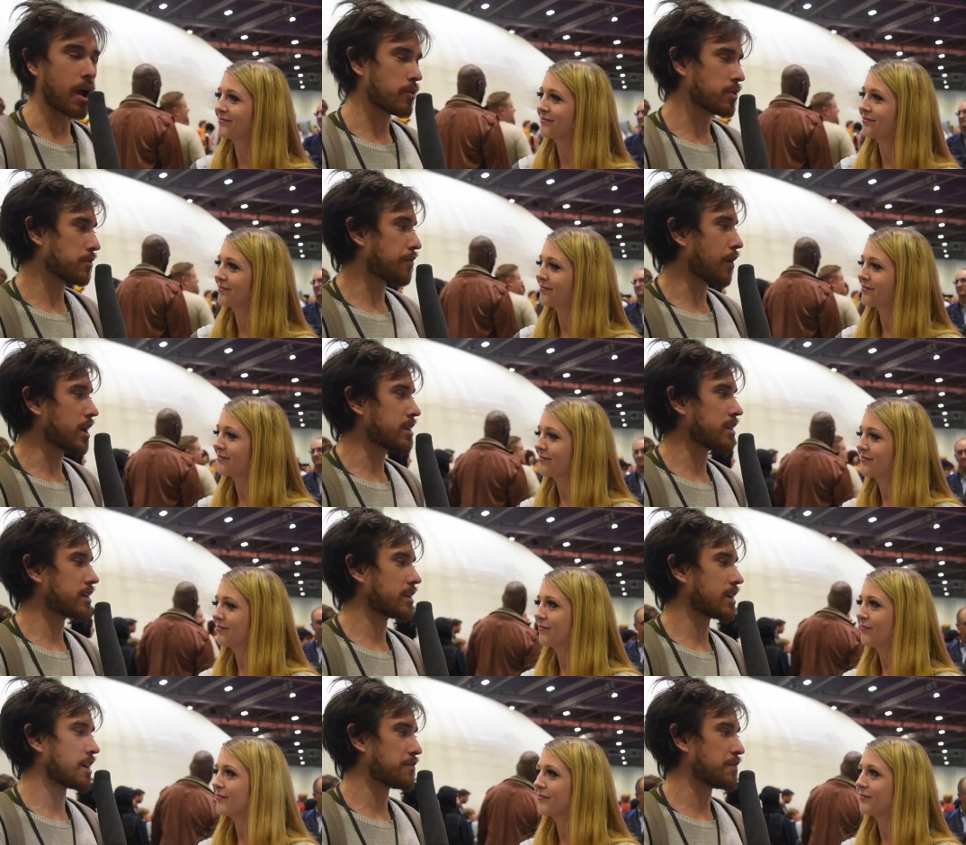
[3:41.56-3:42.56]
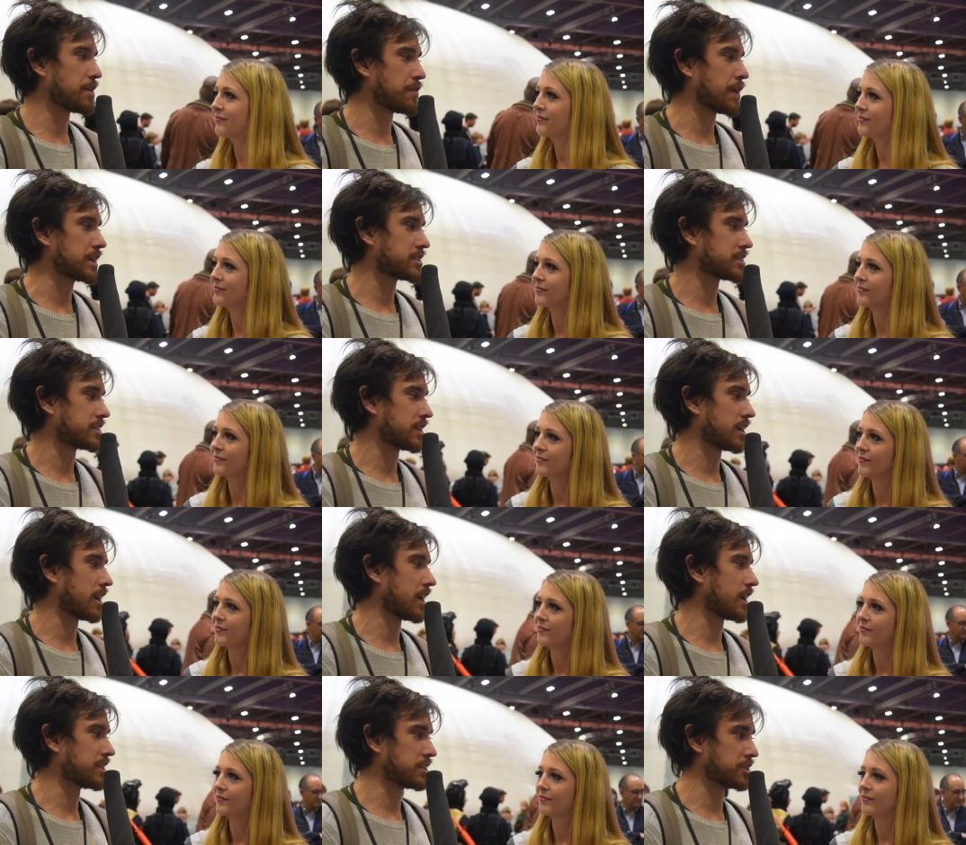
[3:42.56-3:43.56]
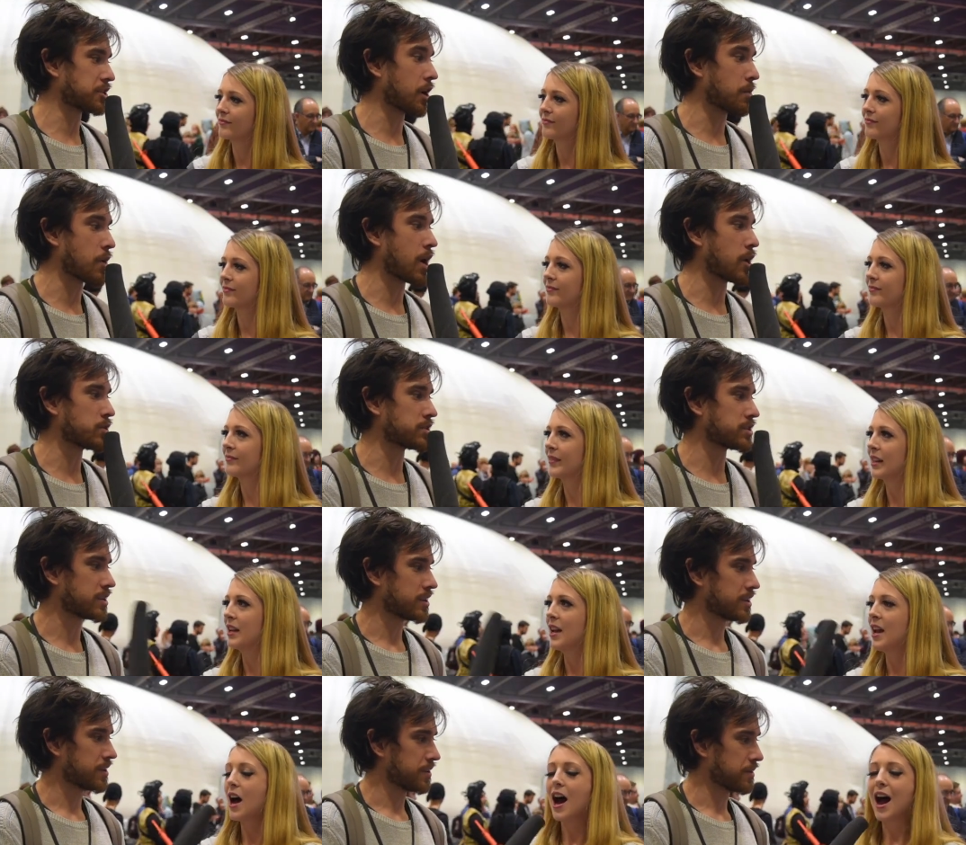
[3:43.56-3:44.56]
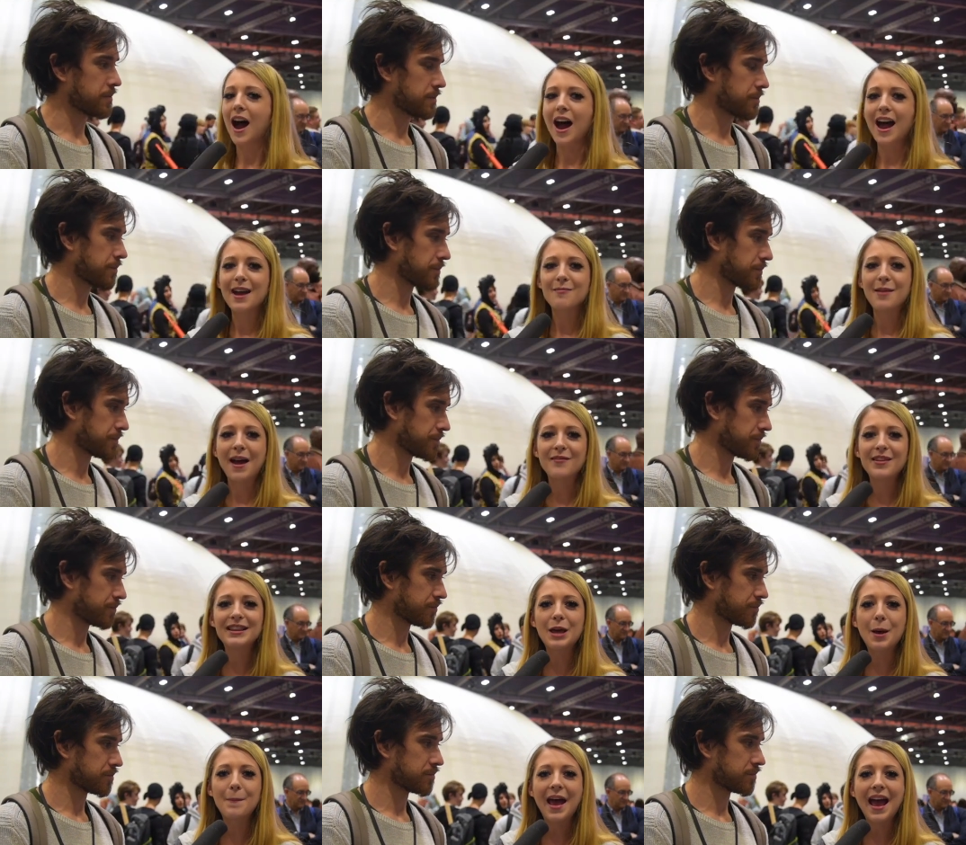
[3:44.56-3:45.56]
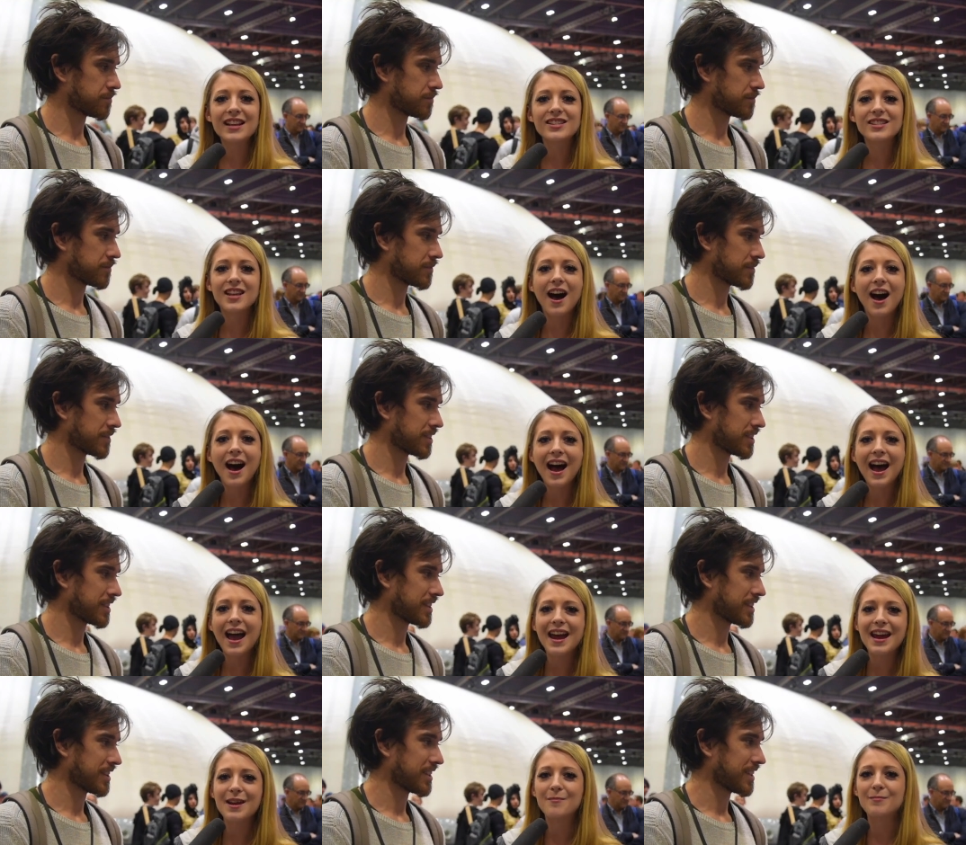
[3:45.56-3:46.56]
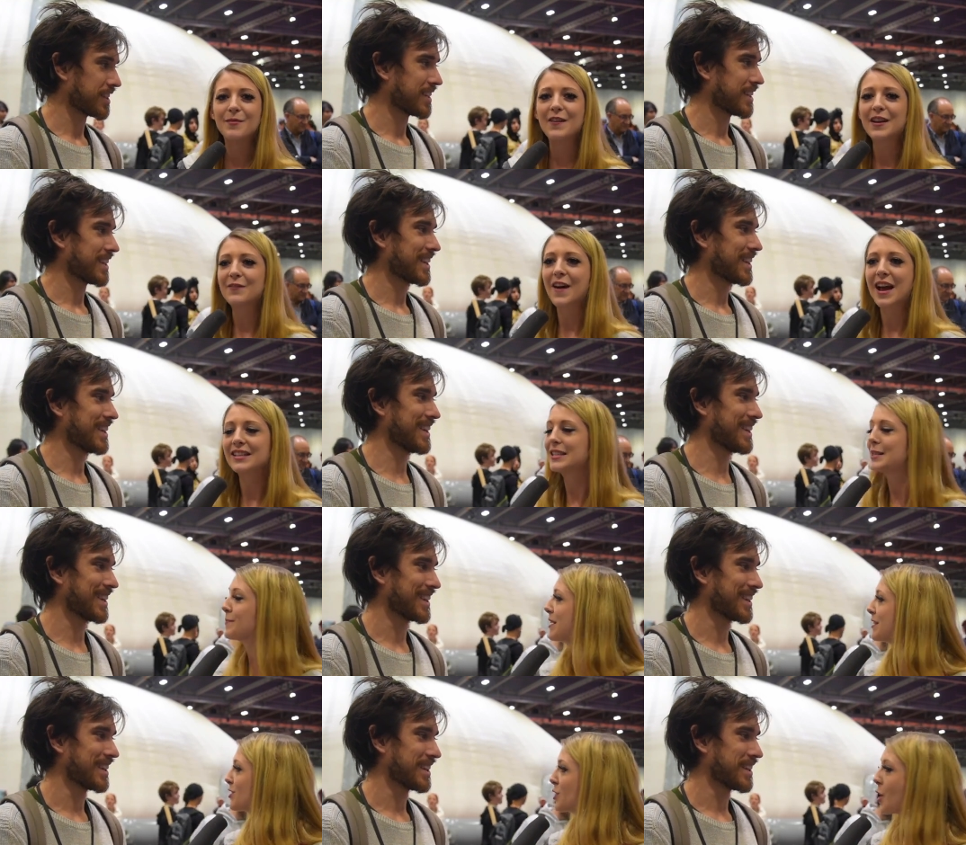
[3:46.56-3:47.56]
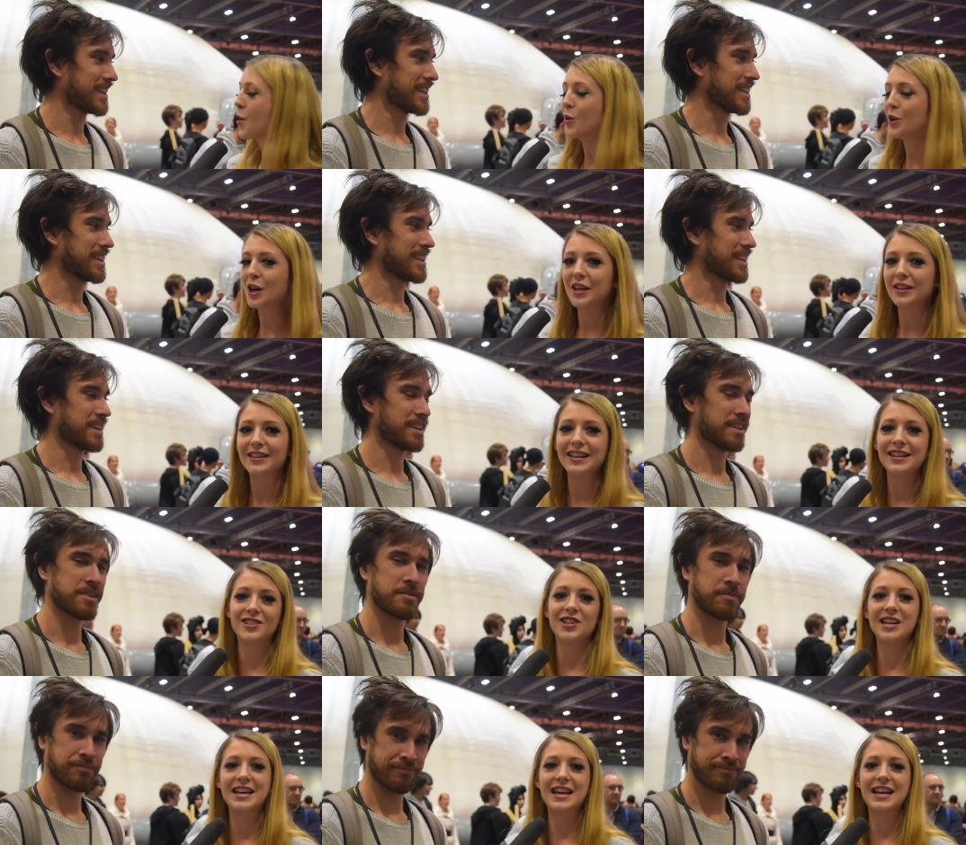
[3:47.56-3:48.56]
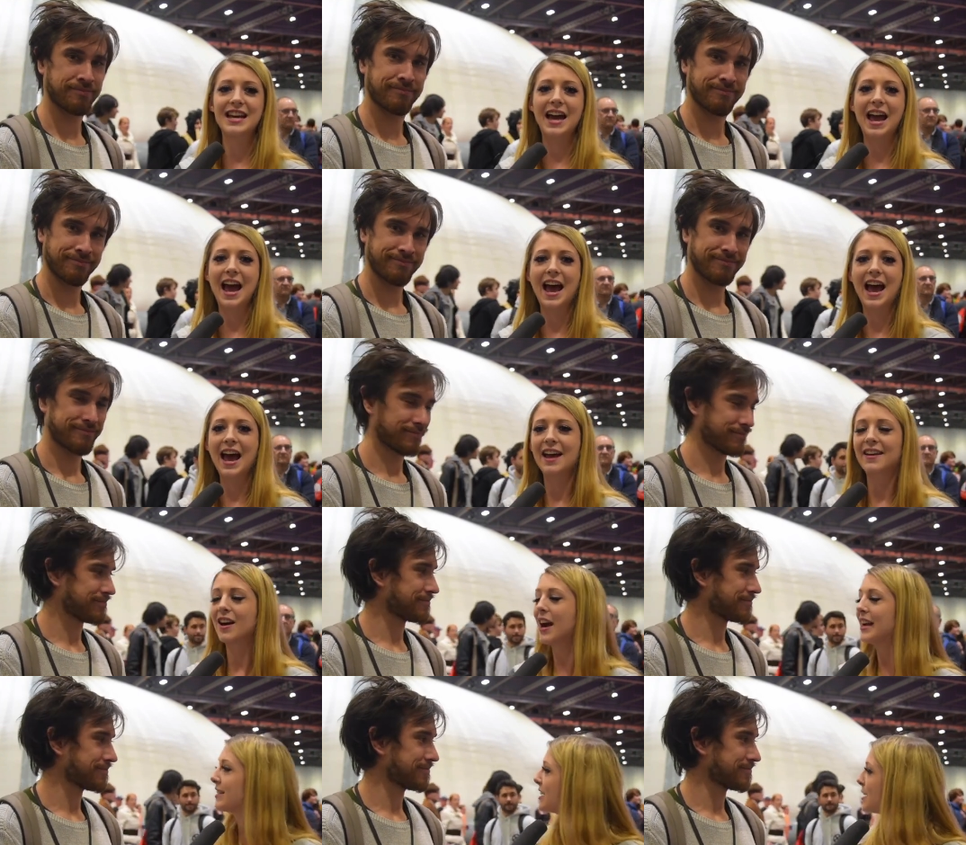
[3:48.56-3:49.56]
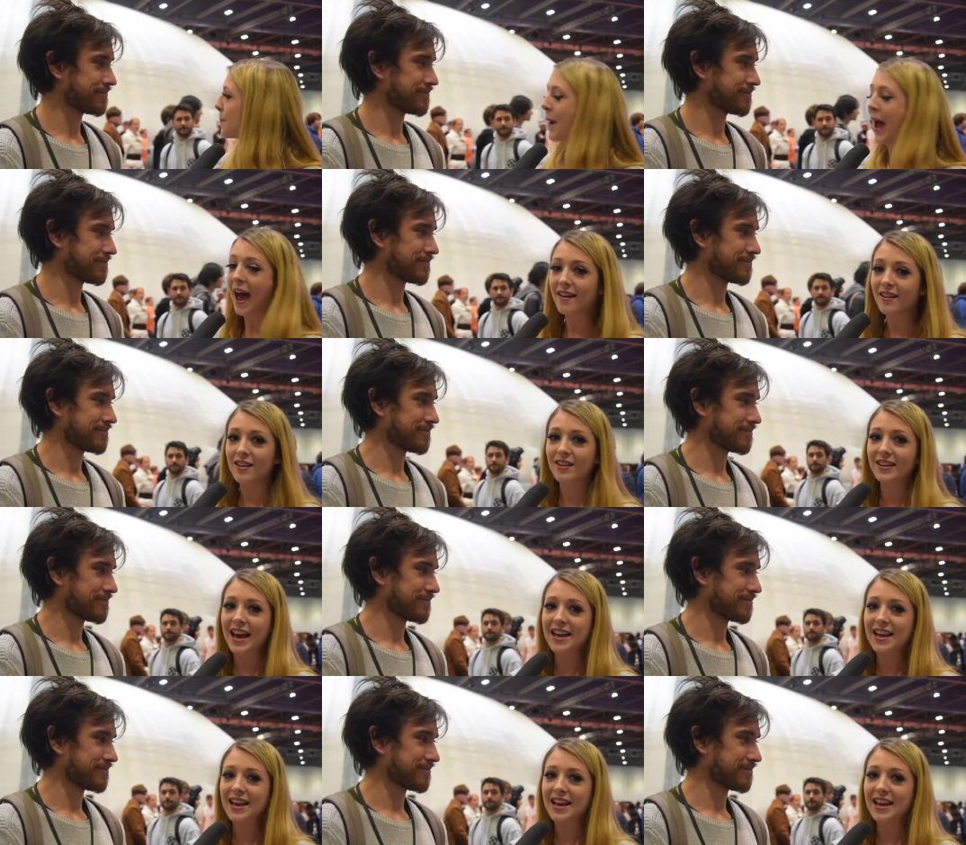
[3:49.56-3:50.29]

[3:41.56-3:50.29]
Speaker 1: How are you finding uh, VidFest uh, this time around?
Speaker 2: I am having the best time. VidFest has been so good this year, and I did a panel